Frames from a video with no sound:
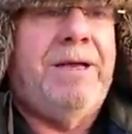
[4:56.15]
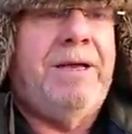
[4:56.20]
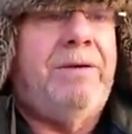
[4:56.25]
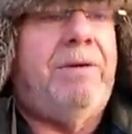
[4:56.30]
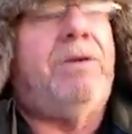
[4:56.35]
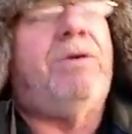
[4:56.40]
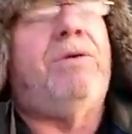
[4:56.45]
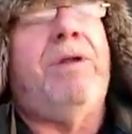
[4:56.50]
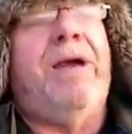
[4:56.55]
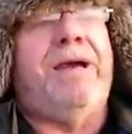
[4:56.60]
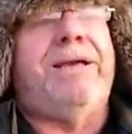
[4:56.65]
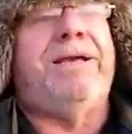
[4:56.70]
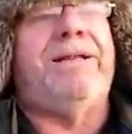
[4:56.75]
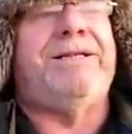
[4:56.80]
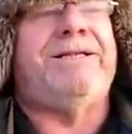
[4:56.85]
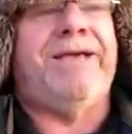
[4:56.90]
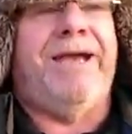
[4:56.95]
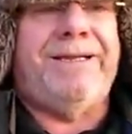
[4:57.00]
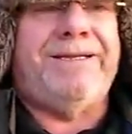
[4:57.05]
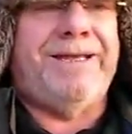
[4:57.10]
Well, all I can
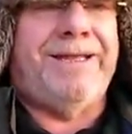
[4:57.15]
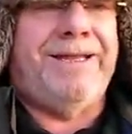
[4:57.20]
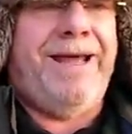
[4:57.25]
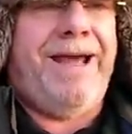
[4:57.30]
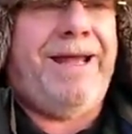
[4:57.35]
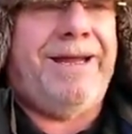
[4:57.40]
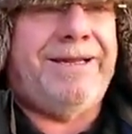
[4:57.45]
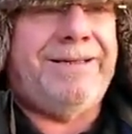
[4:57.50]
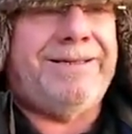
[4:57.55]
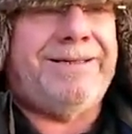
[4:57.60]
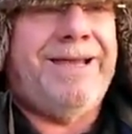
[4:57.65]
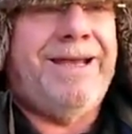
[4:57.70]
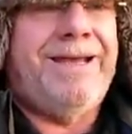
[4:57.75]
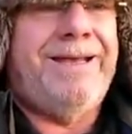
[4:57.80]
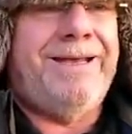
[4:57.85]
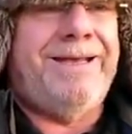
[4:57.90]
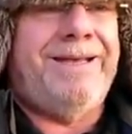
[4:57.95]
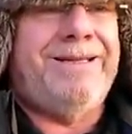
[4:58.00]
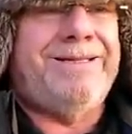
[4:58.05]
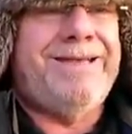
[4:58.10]
say to that
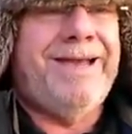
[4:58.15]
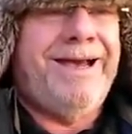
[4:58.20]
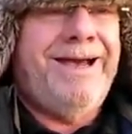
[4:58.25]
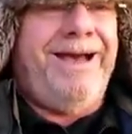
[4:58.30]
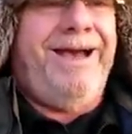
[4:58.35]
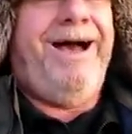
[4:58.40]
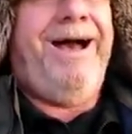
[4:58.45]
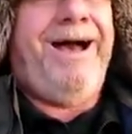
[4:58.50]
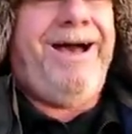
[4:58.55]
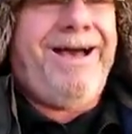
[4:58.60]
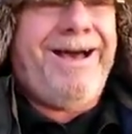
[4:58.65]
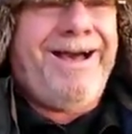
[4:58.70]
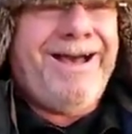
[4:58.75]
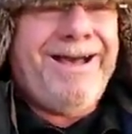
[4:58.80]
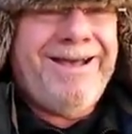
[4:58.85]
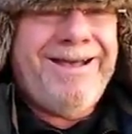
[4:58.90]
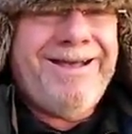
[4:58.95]
is, ha!